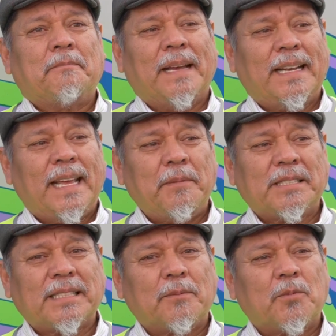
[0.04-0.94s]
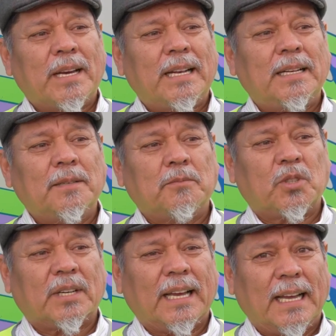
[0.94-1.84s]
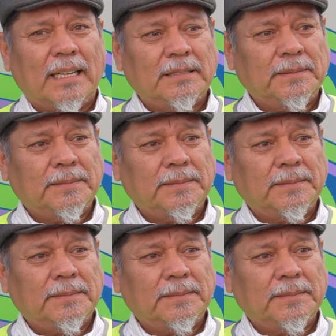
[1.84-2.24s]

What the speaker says: My name is Samuel Monrreal.